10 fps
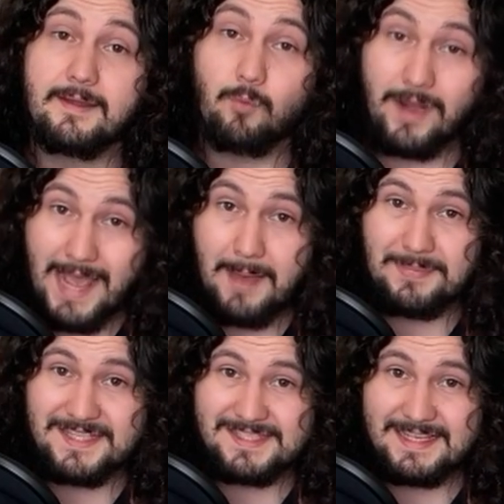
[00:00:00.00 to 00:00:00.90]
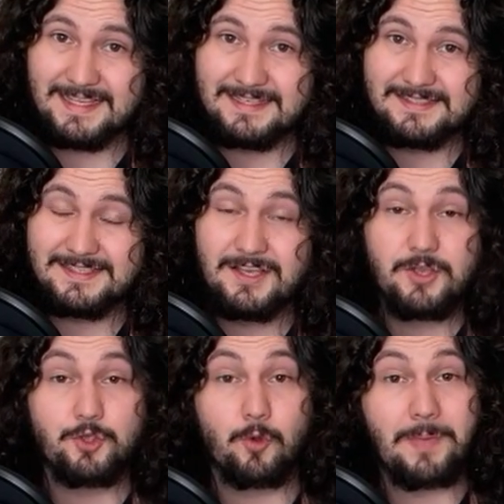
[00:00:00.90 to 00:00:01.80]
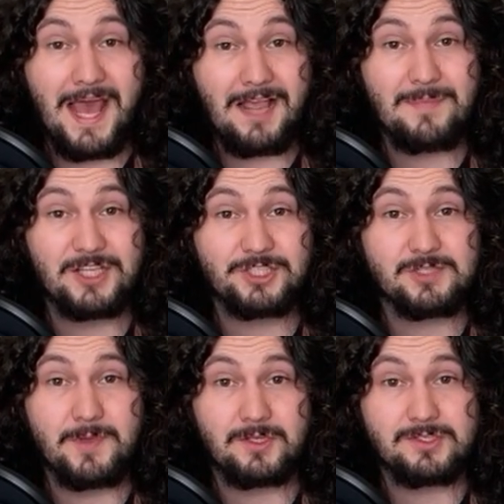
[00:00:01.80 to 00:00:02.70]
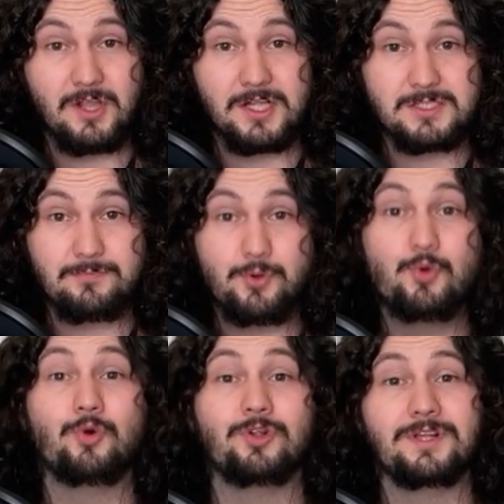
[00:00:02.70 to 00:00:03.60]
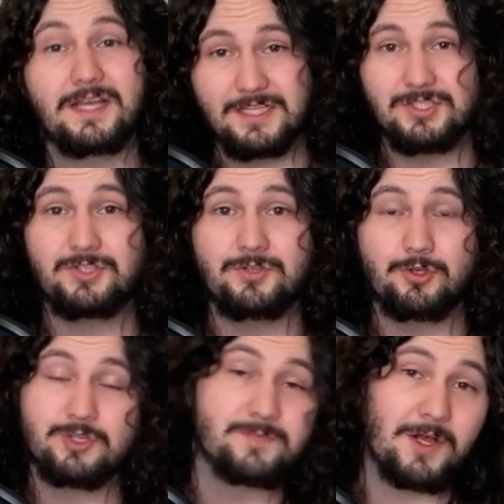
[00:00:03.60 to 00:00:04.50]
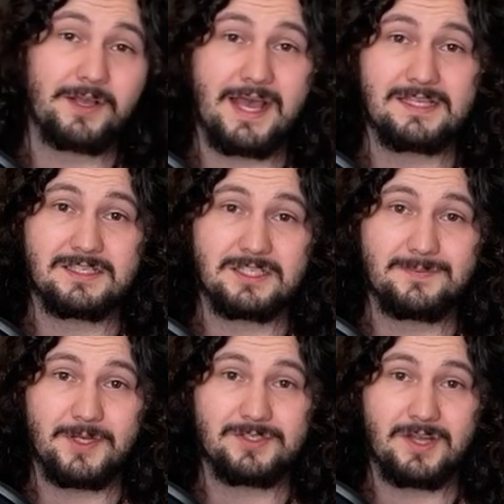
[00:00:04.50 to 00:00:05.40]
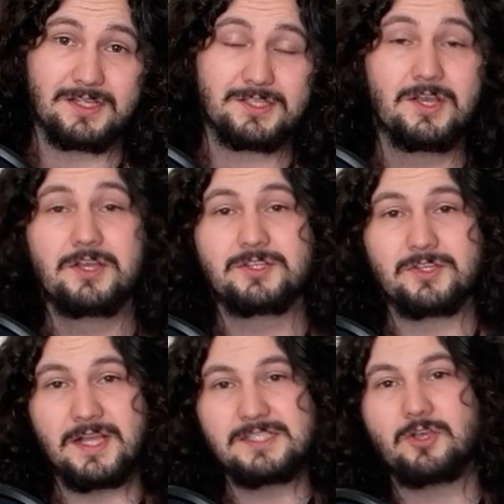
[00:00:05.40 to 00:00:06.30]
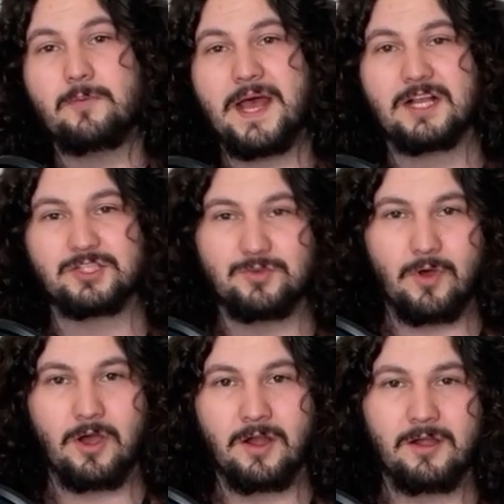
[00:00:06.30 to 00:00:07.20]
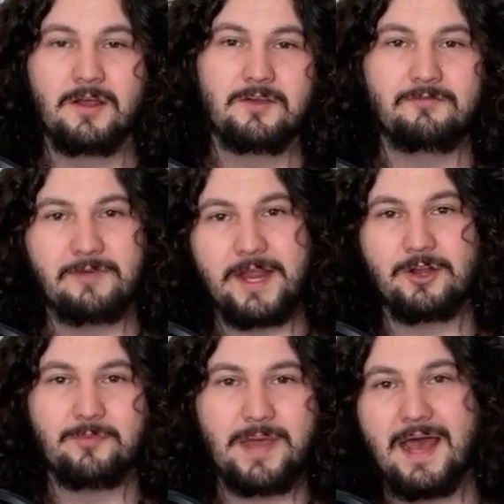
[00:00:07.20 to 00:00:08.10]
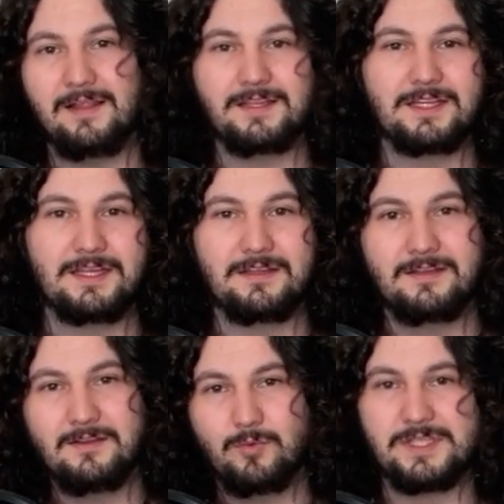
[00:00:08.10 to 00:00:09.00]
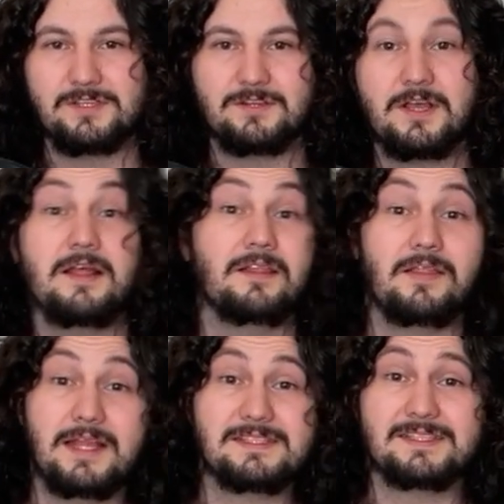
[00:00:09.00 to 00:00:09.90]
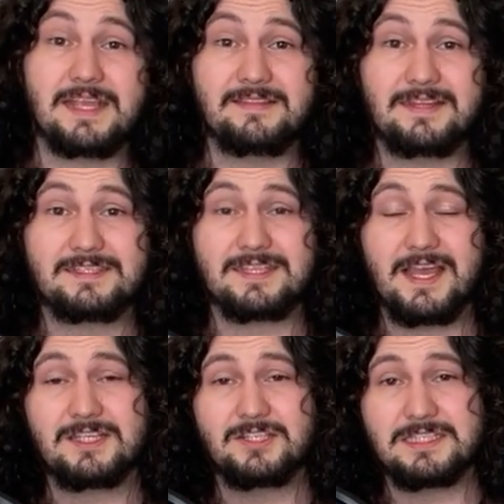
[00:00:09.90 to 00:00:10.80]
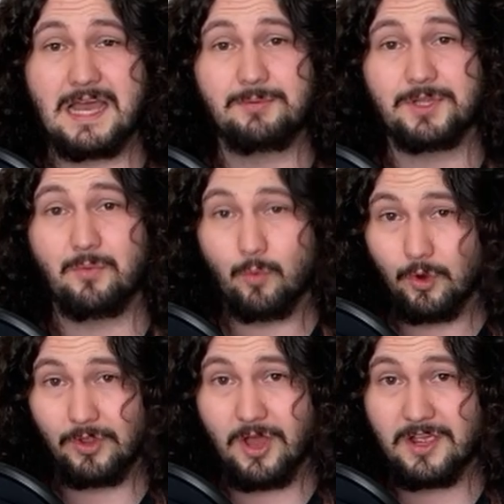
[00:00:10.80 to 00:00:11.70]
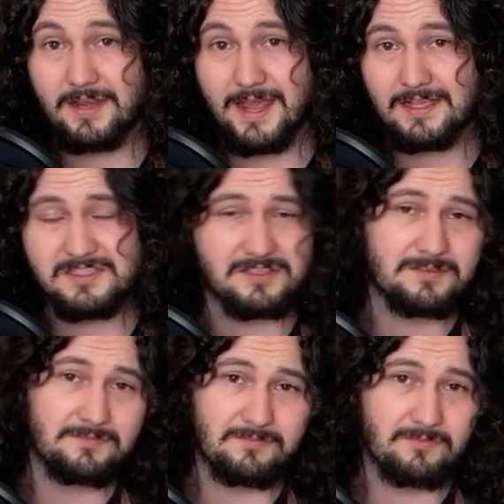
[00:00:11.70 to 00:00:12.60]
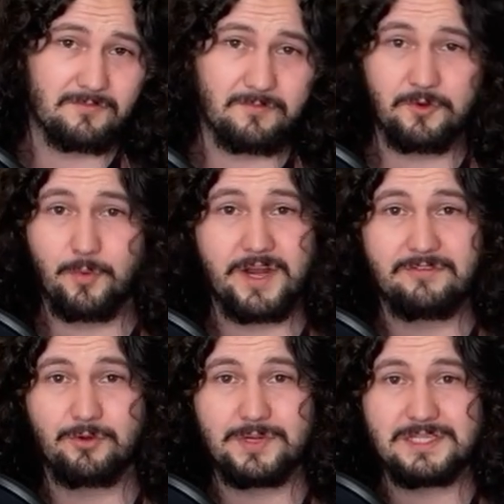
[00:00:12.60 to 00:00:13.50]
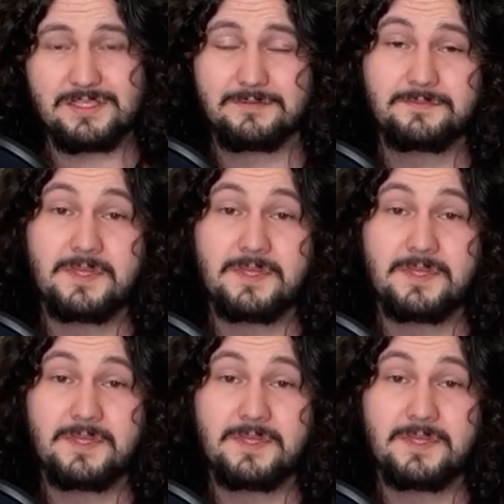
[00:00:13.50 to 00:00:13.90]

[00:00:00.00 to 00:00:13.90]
What happens is your pack magic spell slots pool into your spellcasting spell slots. So let's go back to our fighter, paladin, wizard. Let's say they decide to dabble in warlock next for whatever reason.